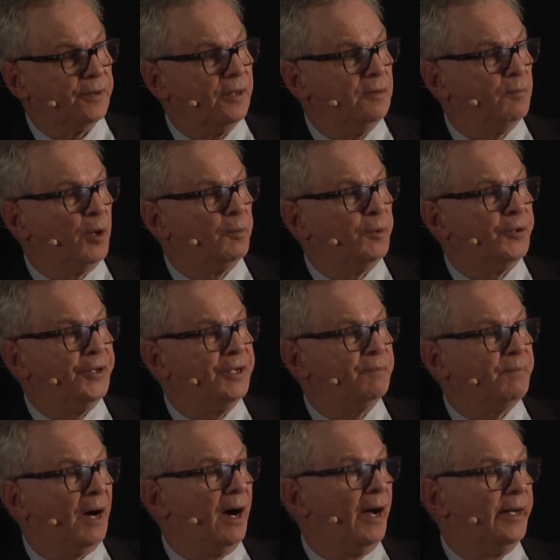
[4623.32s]
the murmuring
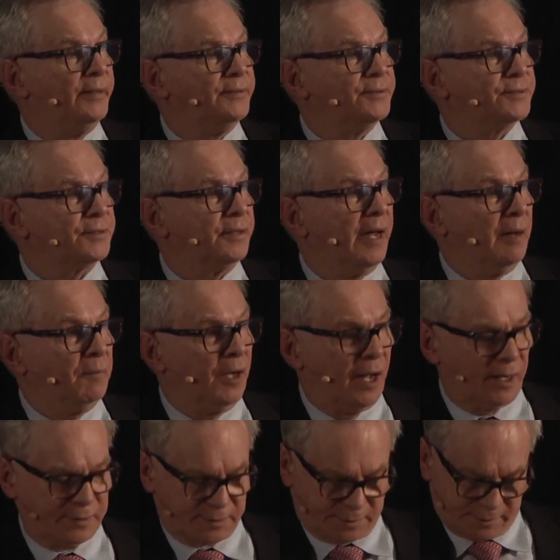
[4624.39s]
pines and
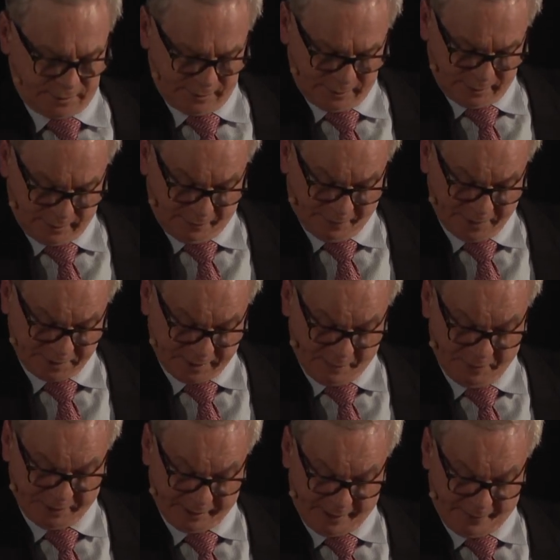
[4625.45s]
hemlocks of our
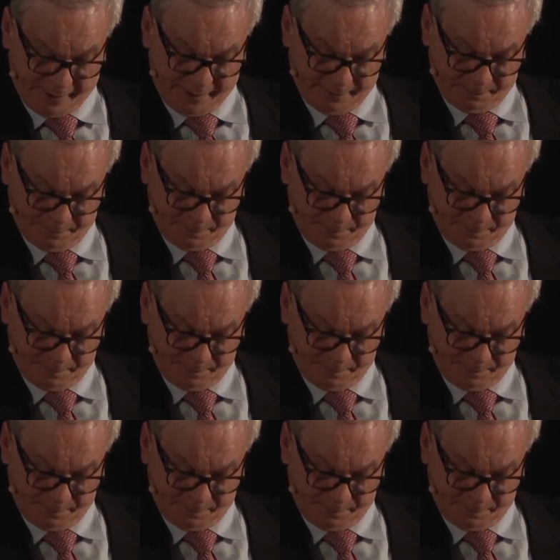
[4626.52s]
cemetery.